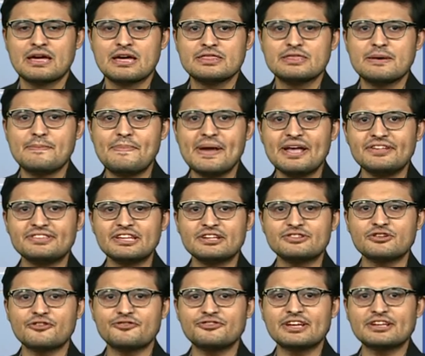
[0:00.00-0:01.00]
The basics
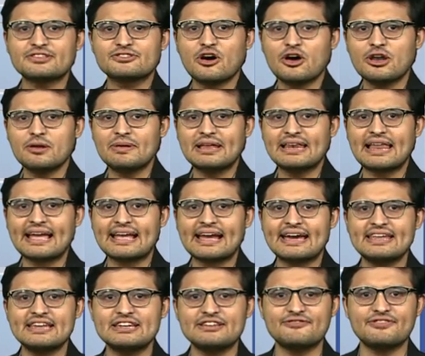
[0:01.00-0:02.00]
of taxonomy like
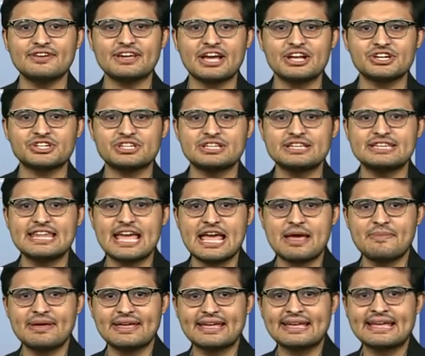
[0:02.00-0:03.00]
identification,
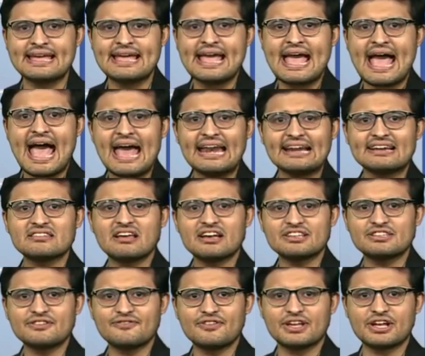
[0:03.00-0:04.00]
naming, and
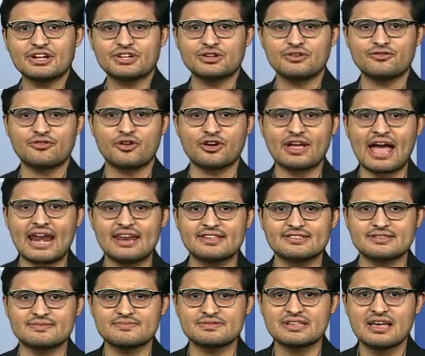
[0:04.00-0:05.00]
classification of
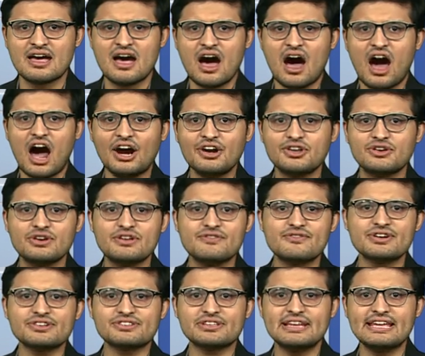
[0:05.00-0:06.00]
organisms are
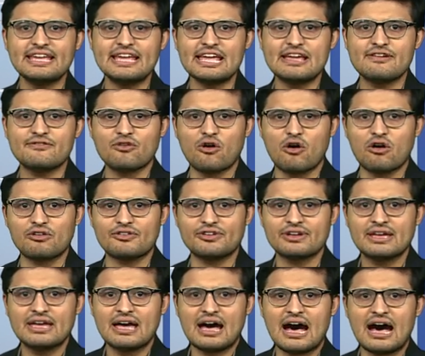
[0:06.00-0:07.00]
universally evolved
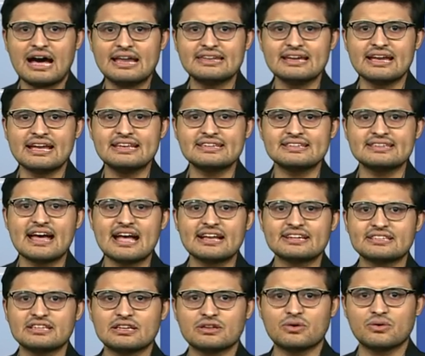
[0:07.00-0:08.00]
under
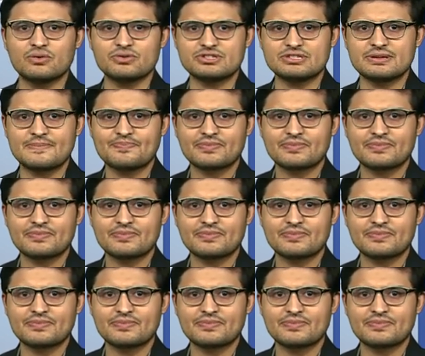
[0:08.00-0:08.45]
international codes.